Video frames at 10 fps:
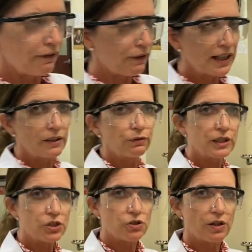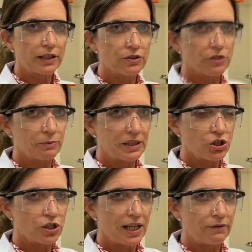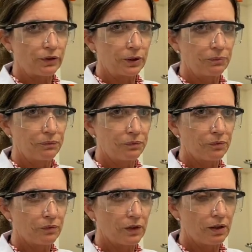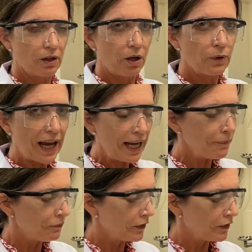find the flint strikers are much safer. Okay?